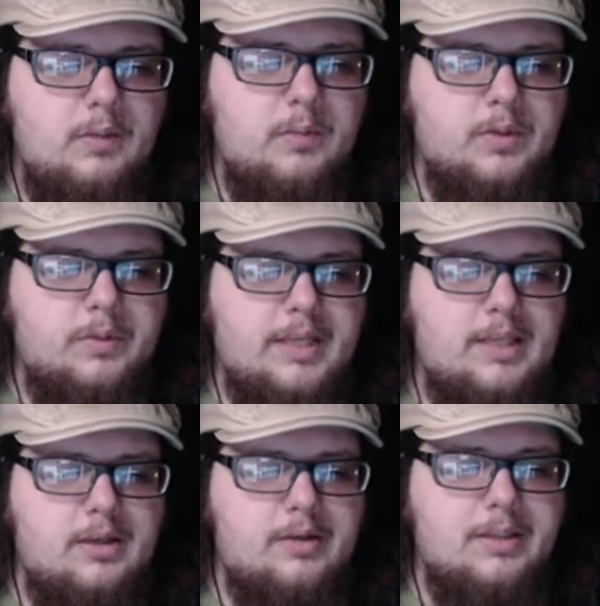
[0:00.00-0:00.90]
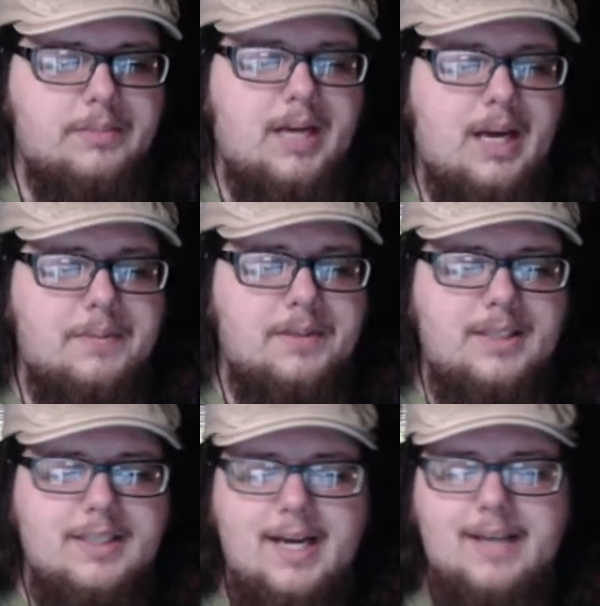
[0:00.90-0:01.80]
what they do sometimes, because
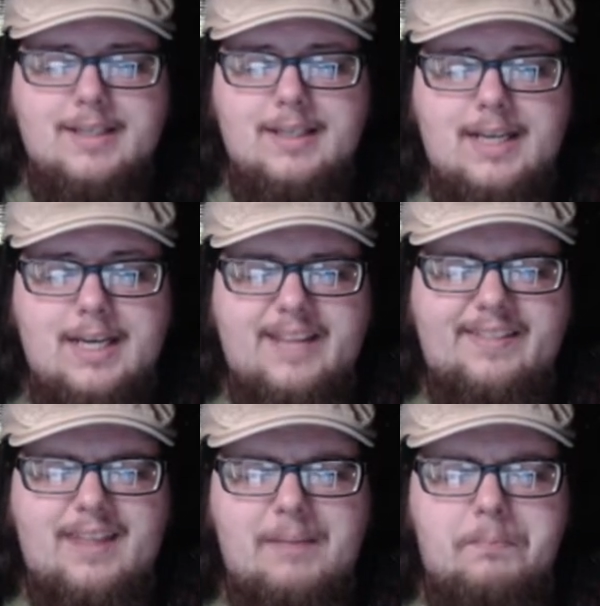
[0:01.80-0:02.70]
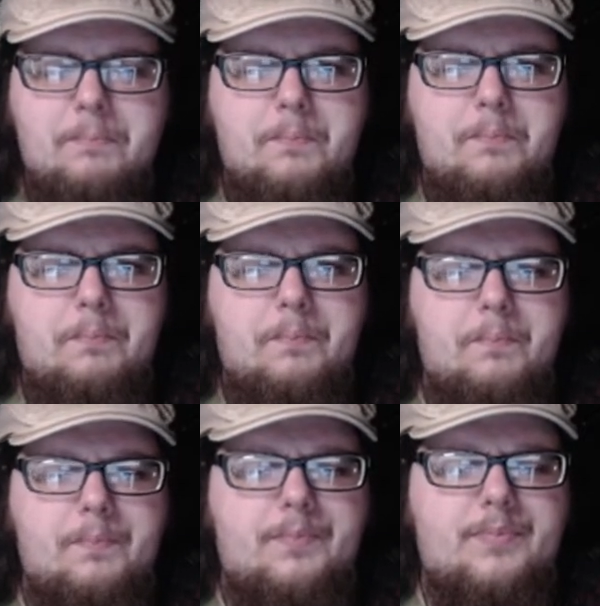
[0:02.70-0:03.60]
these guys can,
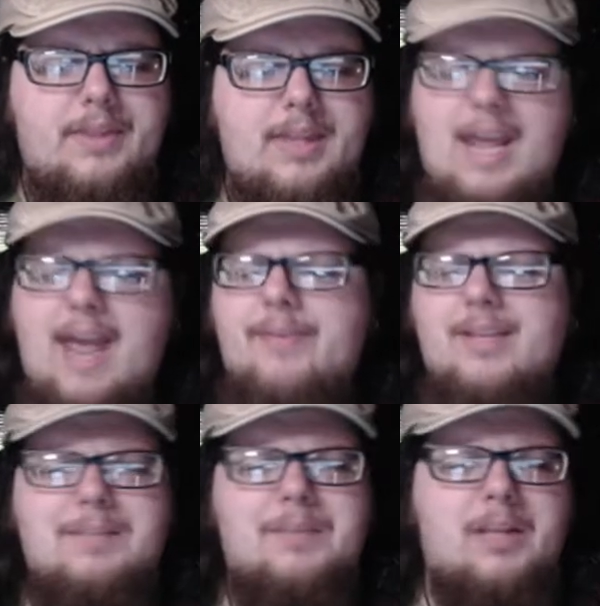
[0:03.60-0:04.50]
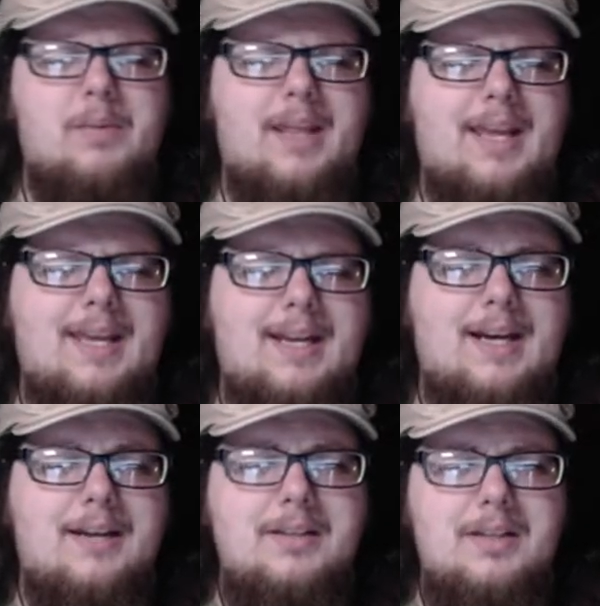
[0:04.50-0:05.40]
they have, this ability where they can,
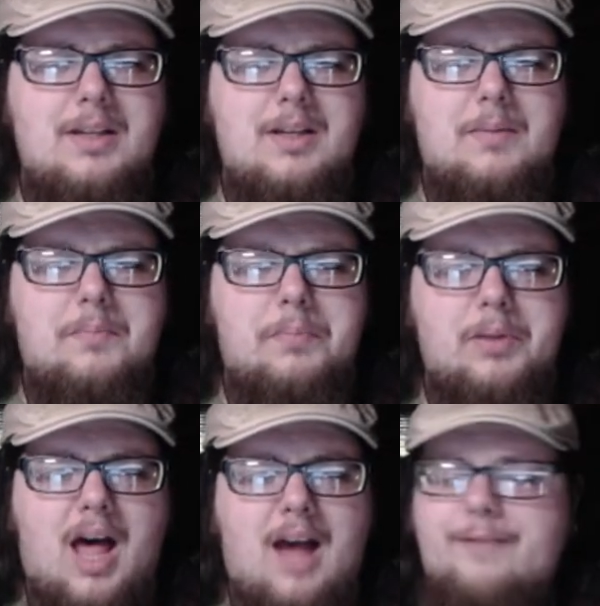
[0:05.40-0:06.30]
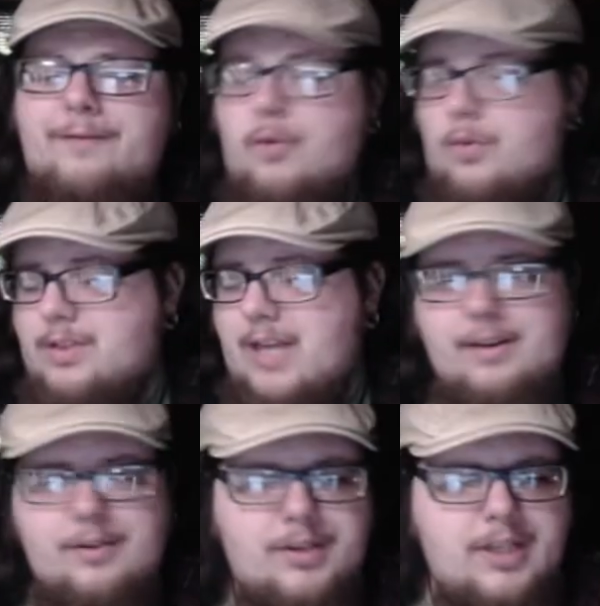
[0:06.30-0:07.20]
block force
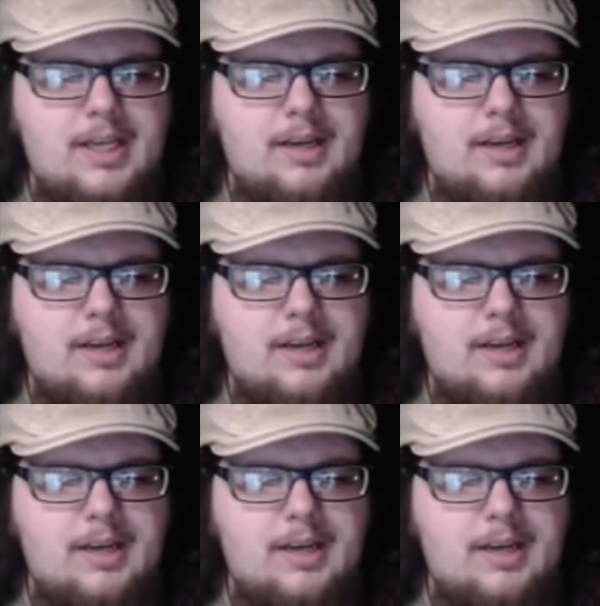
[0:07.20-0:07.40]
energy,